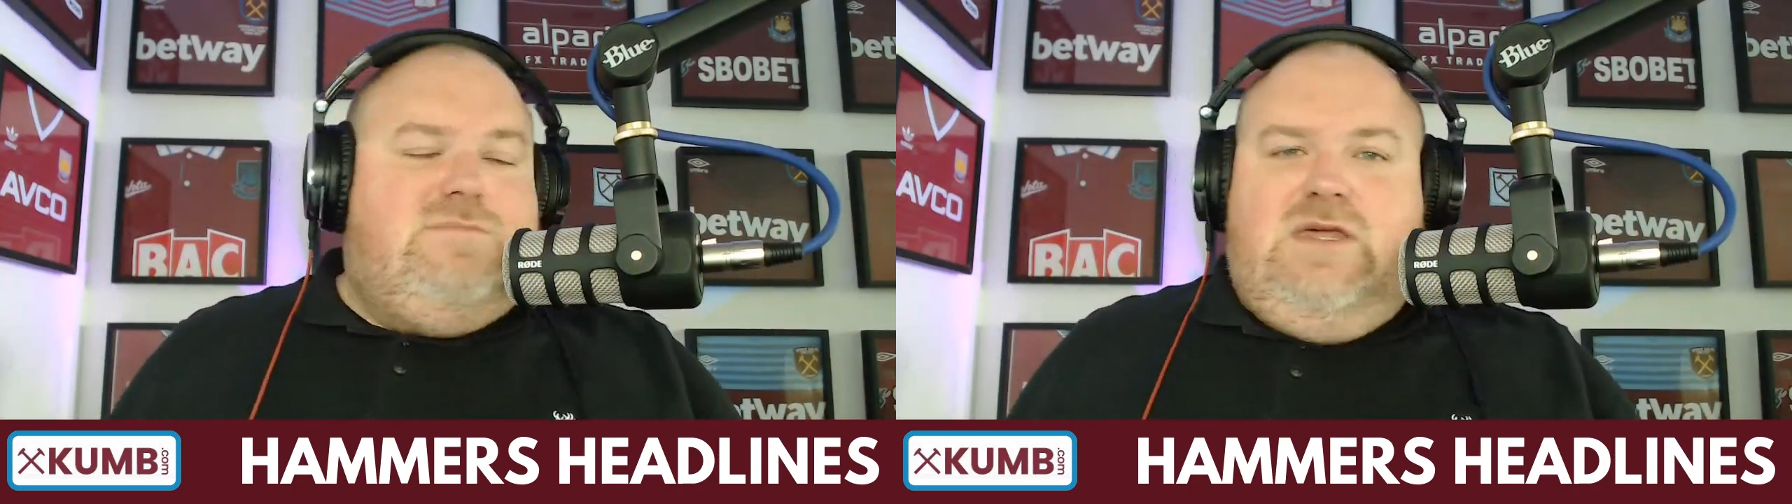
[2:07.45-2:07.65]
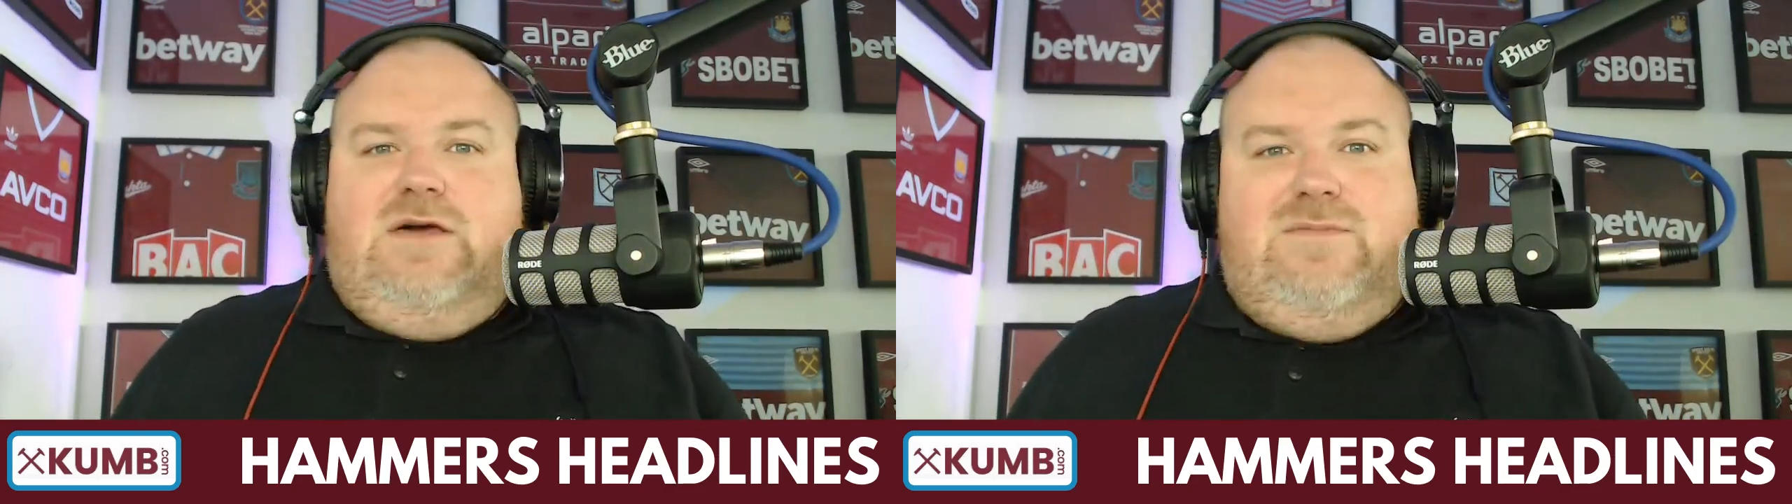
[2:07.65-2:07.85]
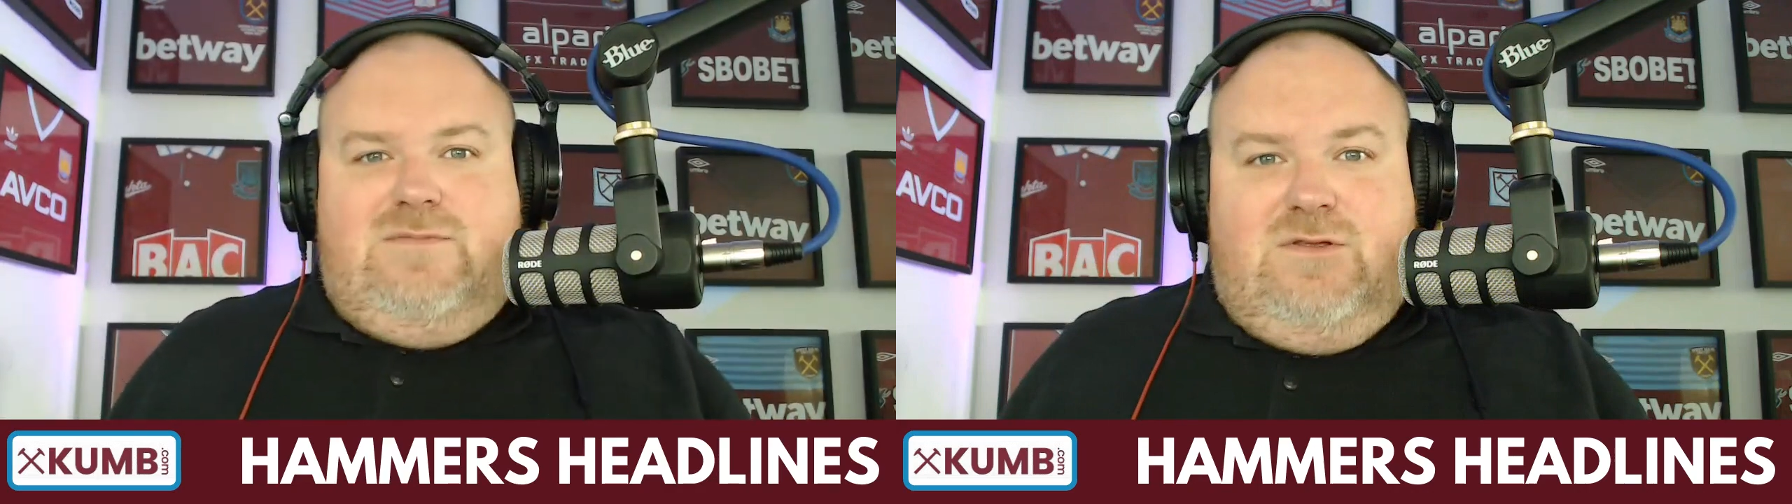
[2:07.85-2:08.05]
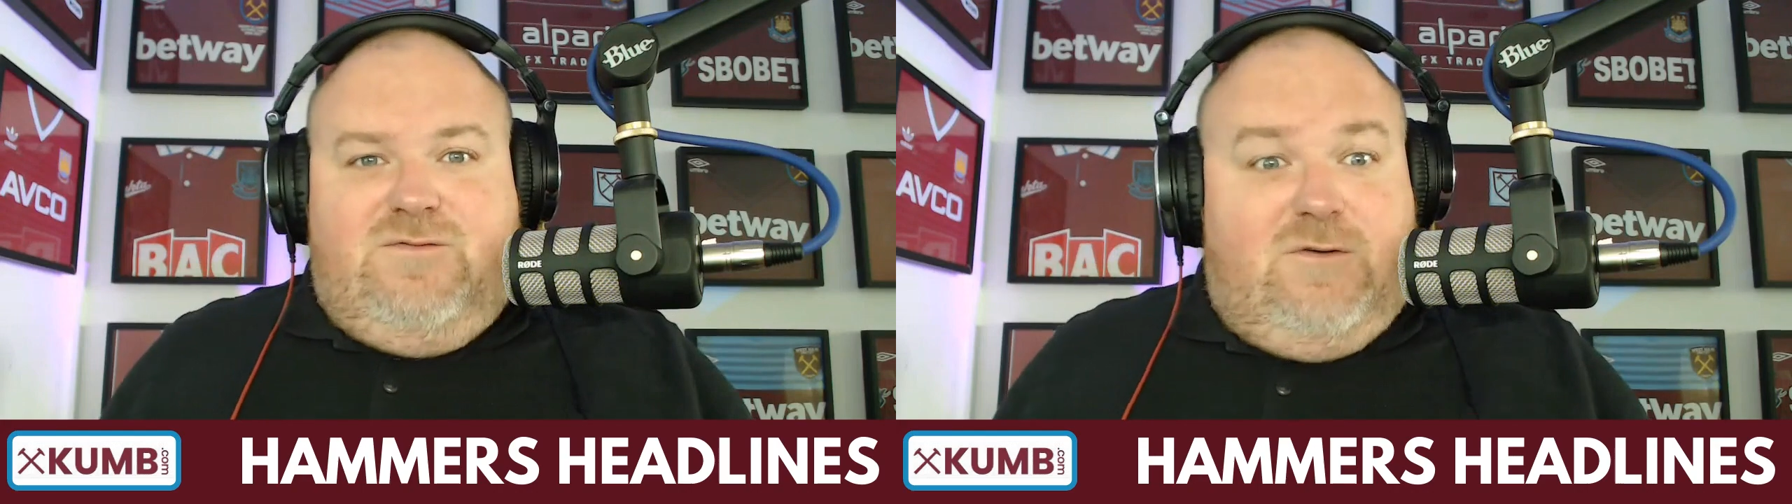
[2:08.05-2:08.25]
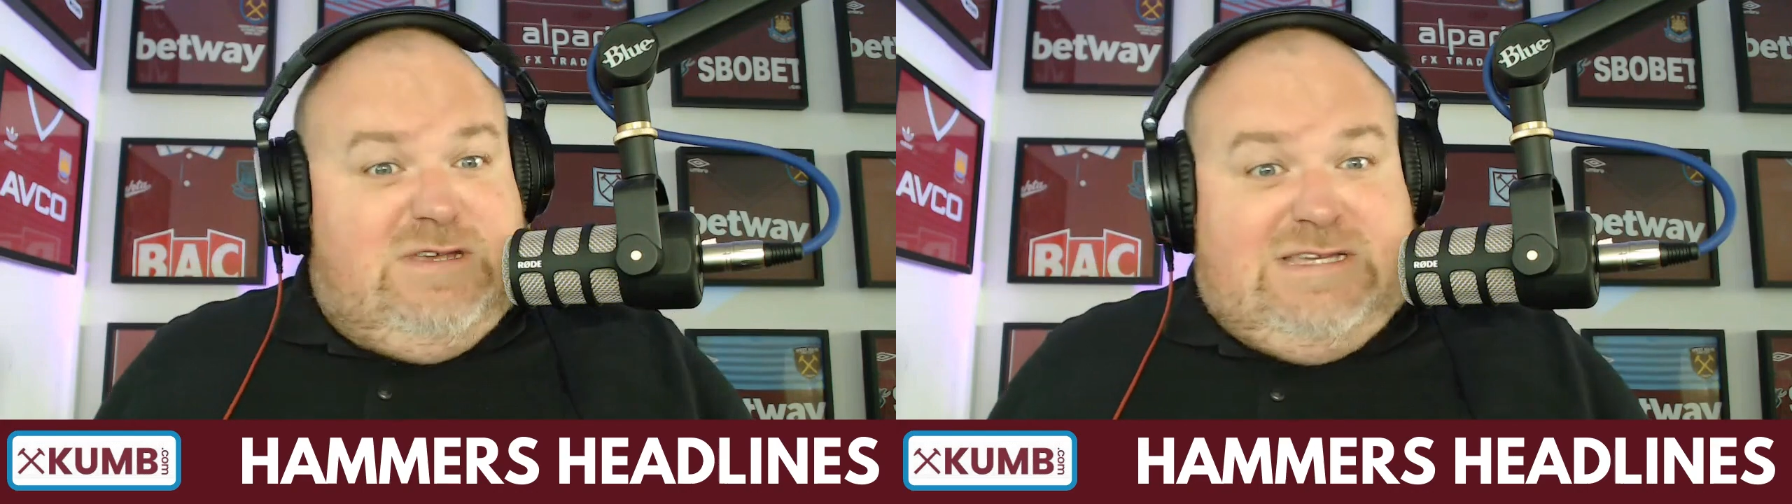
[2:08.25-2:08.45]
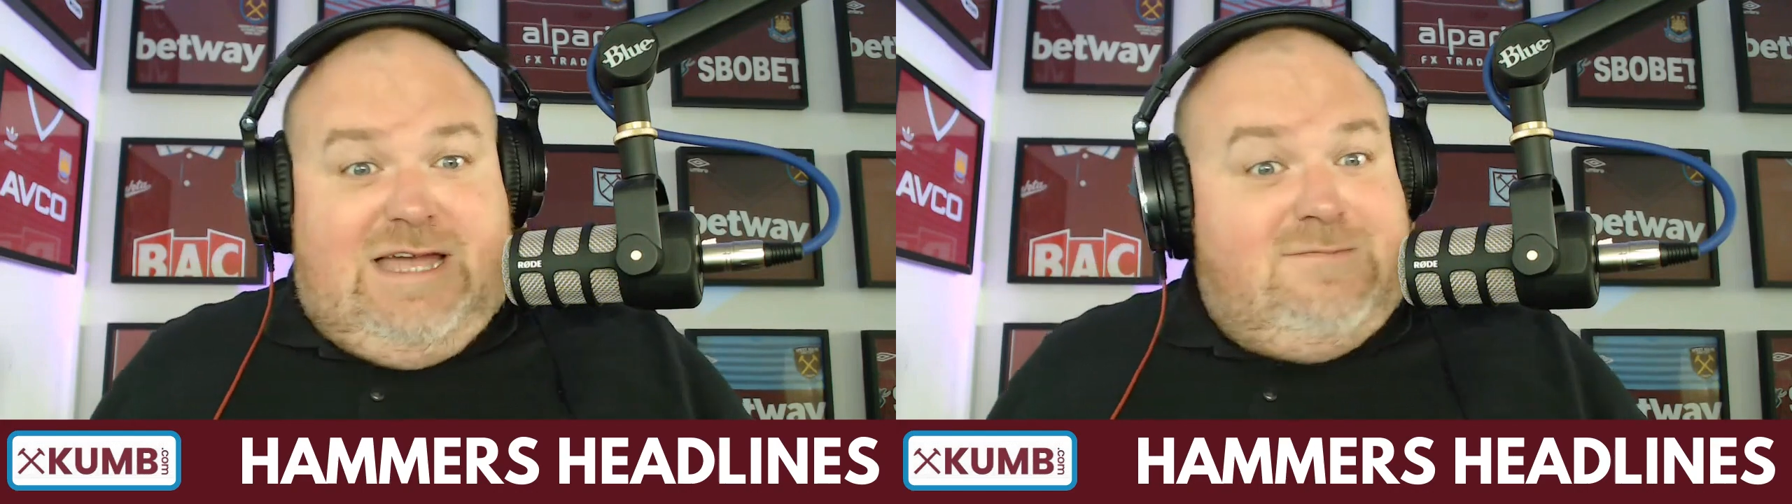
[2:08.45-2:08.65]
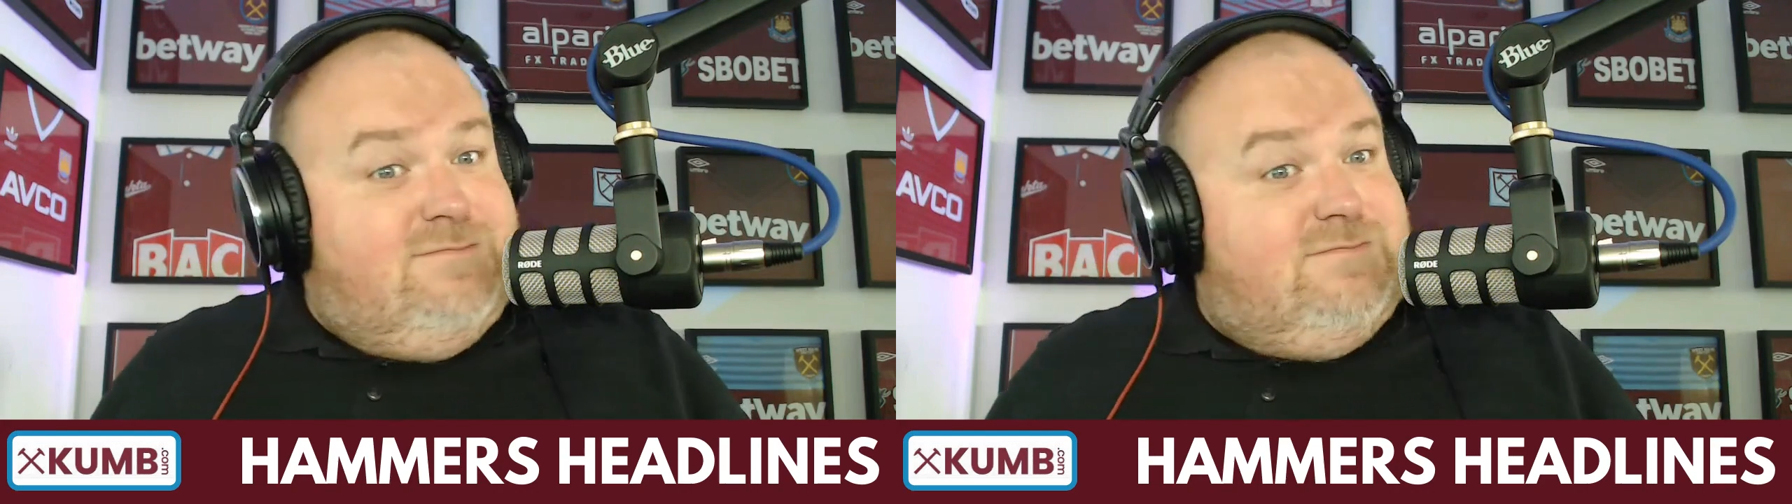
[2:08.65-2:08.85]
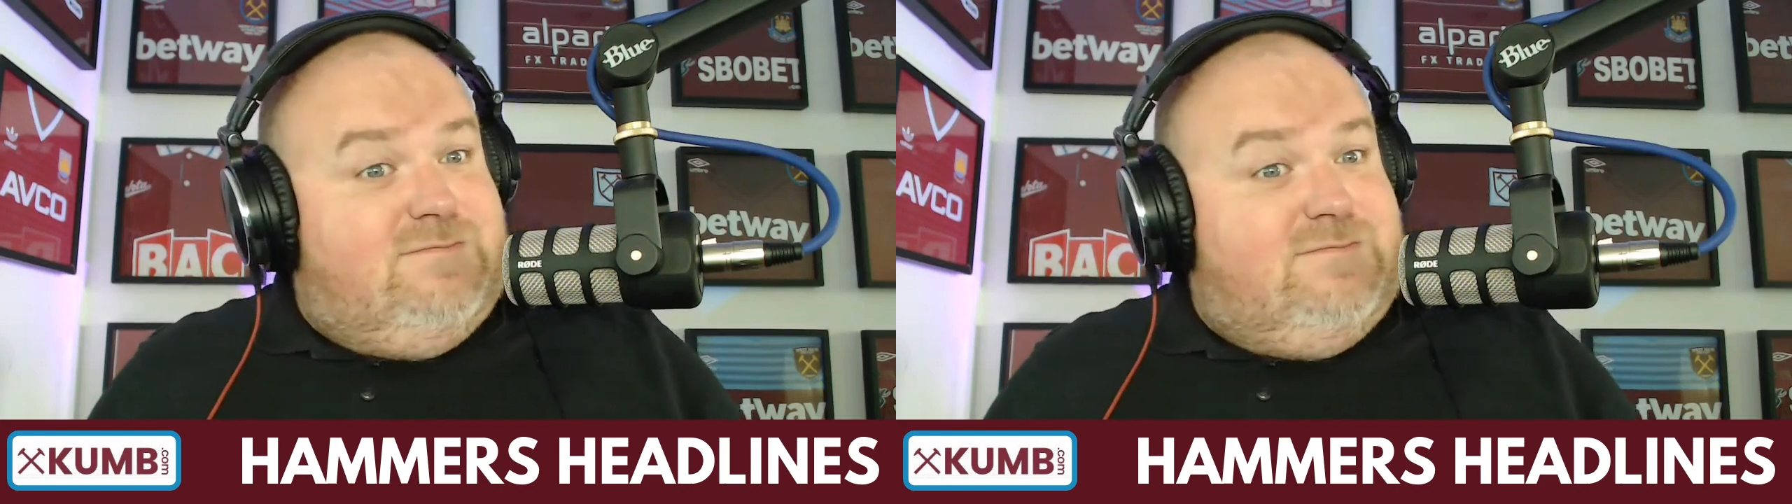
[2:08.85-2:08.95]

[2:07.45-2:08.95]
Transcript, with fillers: you know, the Forest game.